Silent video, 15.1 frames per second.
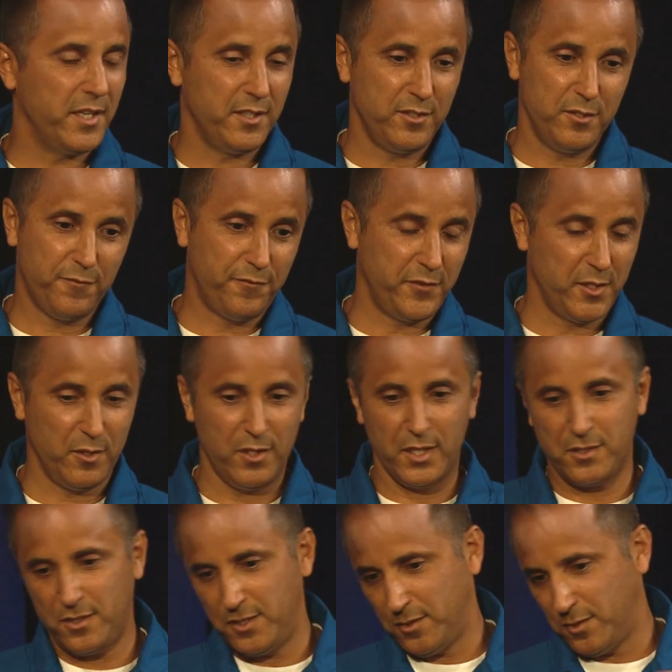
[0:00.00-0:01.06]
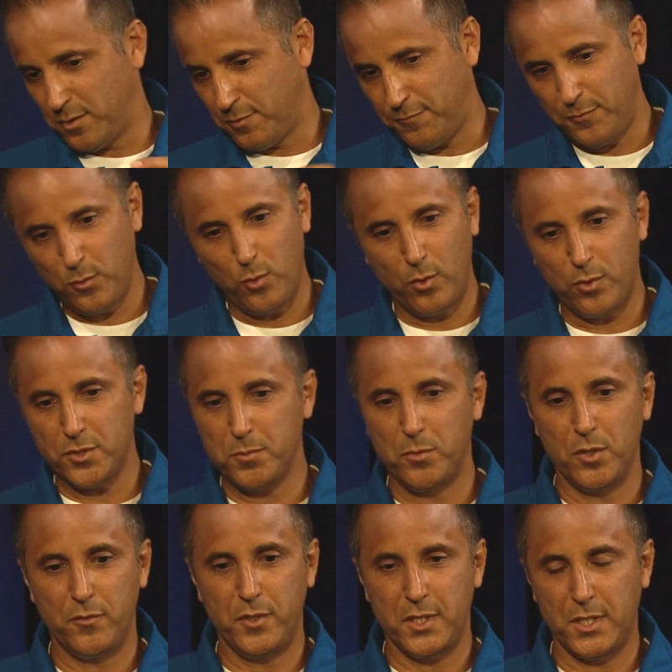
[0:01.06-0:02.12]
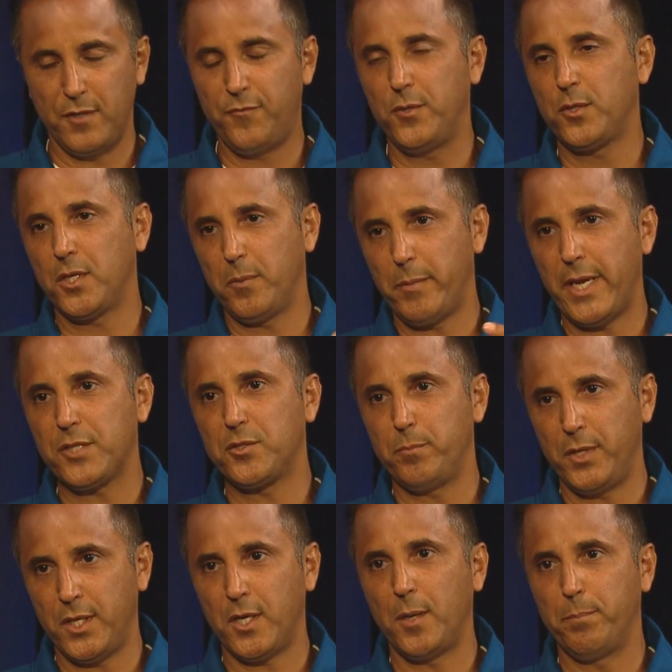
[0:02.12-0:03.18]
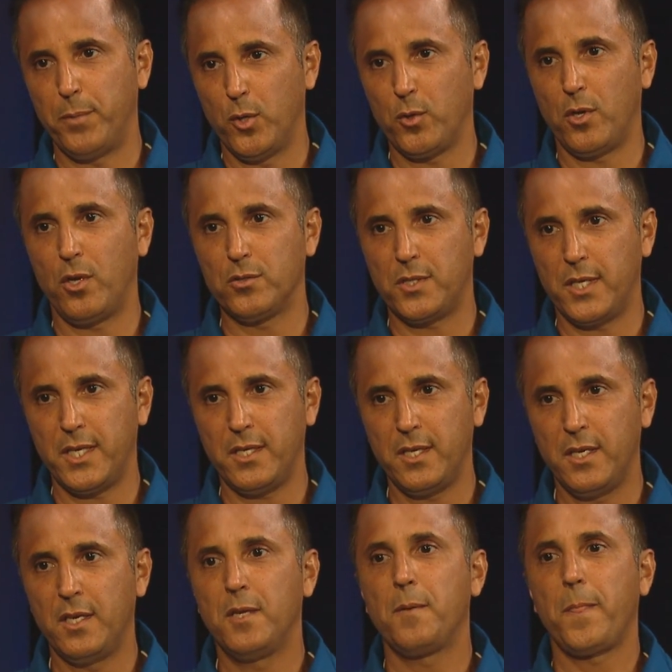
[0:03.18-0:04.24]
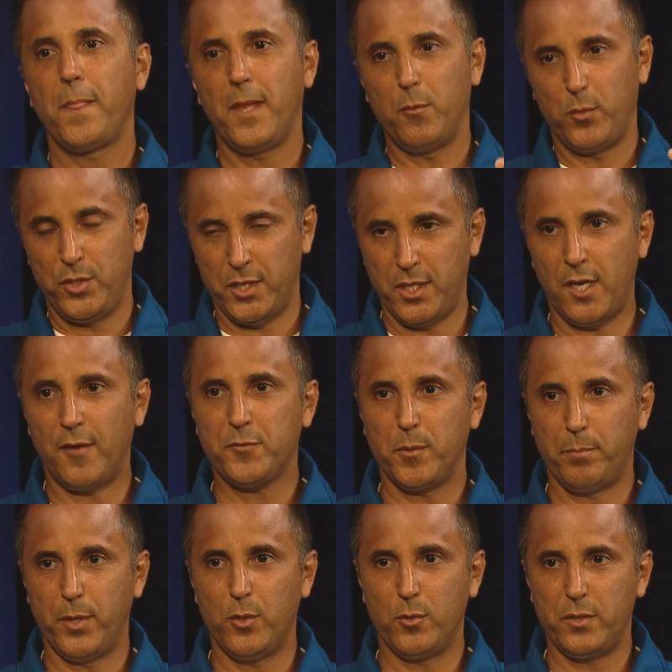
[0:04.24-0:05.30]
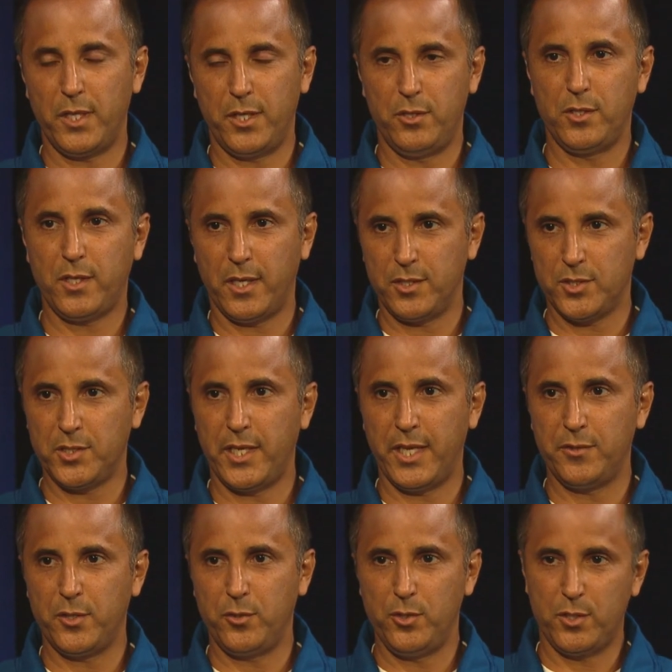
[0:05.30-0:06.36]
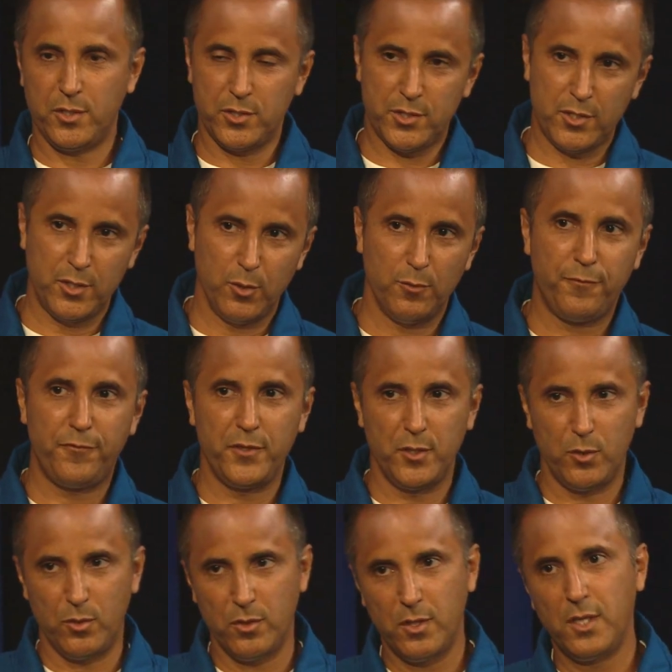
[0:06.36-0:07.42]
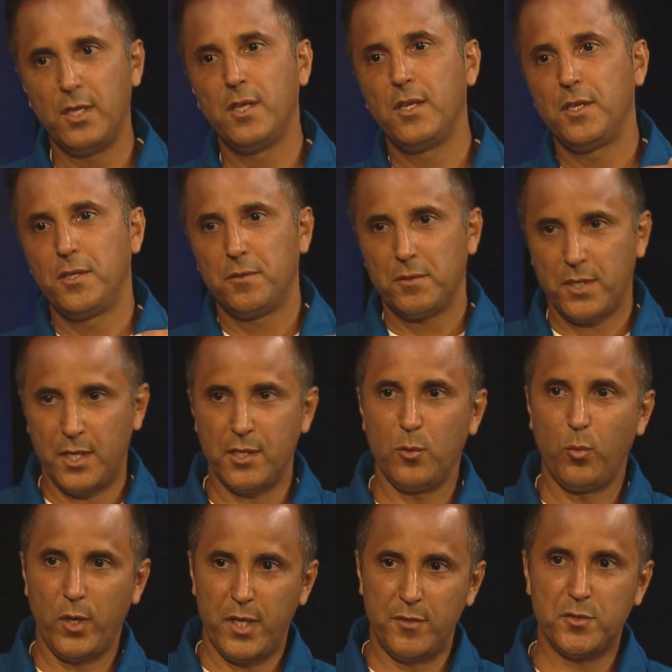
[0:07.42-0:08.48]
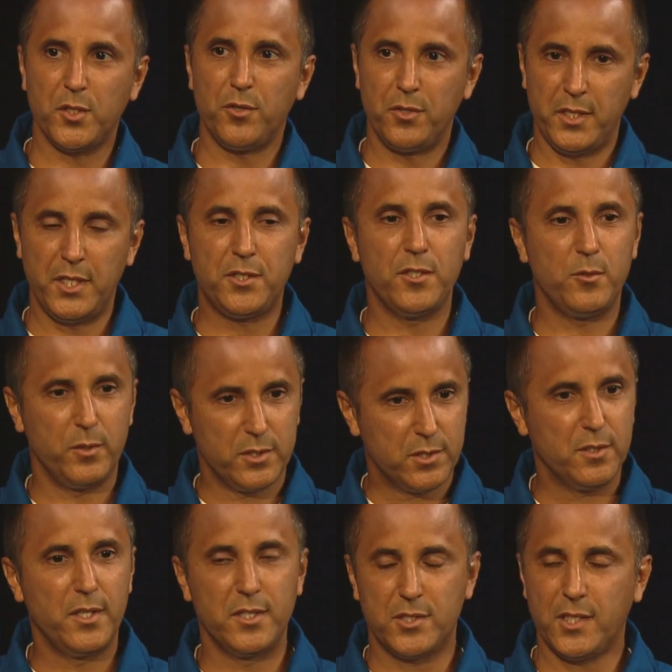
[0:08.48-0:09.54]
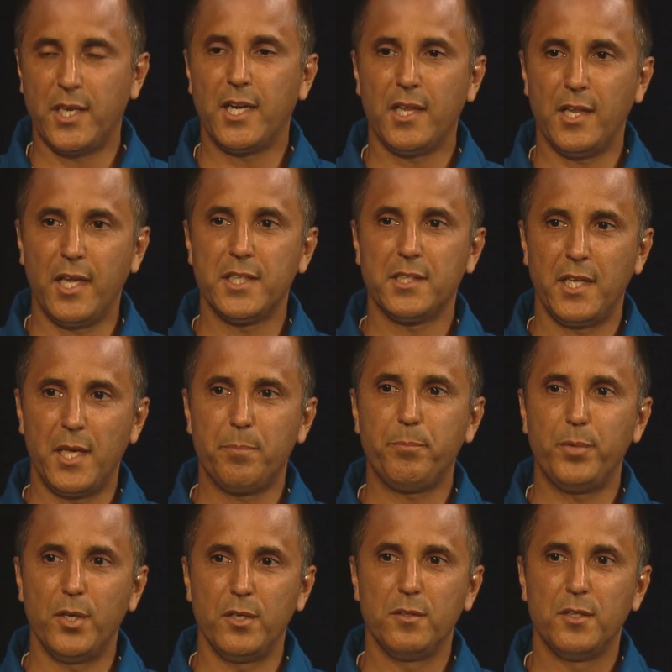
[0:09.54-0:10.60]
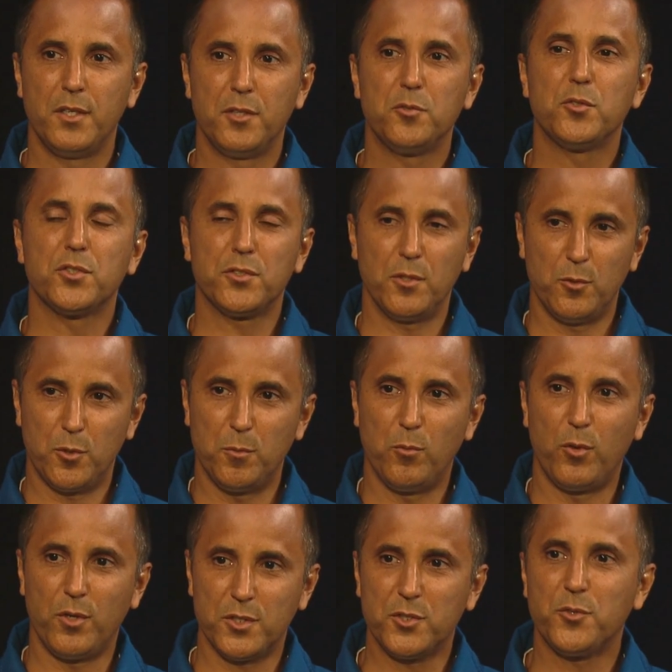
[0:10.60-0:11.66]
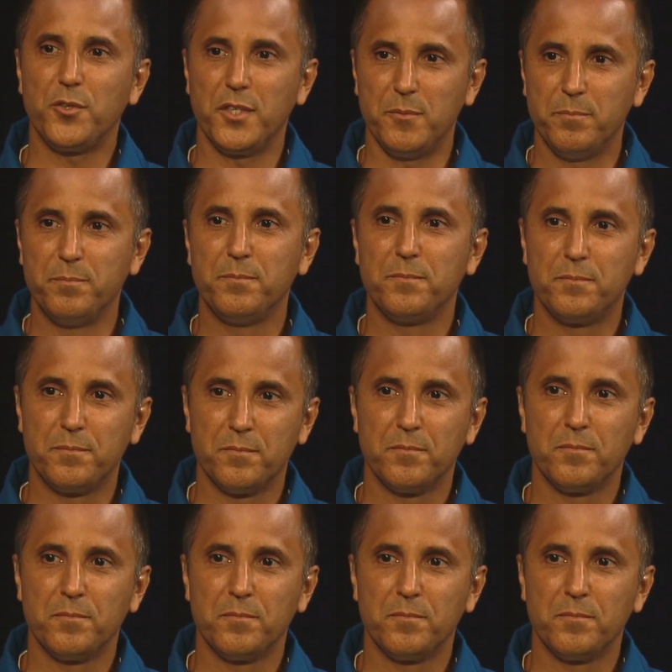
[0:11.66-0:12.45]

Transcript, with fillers: and you feel like, you know, the floor is moving. If you can imagine being on a boat all day. Sure. And when you get off the boat and you kind of stand there, you can still feel yeah. kind of the waves underneath you. It's, it's kind of like that, but just a little more extreme. Got